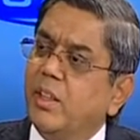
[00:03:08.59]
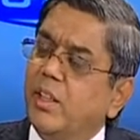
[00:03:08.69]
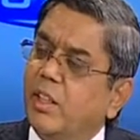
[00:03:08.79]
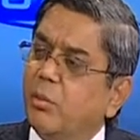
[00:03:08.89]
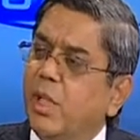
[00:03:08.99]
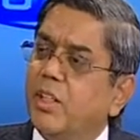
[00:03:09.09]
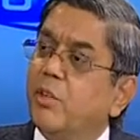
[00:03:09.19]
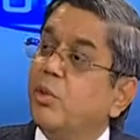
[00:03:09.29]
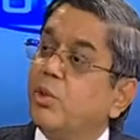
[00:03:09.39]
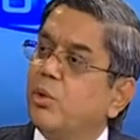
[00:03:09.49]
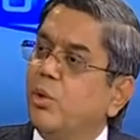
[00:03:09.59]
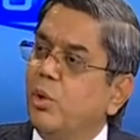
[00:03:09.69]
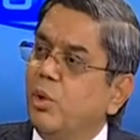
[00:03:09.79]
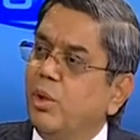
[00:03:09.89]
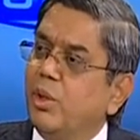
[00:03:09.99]
Earlier margin was so
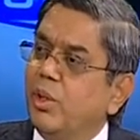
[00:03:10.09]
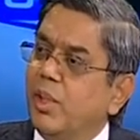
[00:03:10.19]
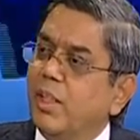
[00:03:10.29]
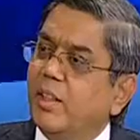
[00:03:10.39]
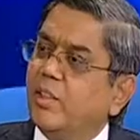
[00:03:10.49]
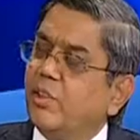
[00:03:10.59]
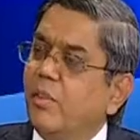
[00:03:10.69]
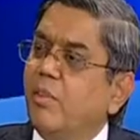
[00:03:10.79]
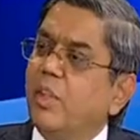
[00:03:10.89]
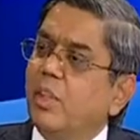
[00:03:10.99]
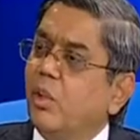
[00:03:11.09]
low, and that's why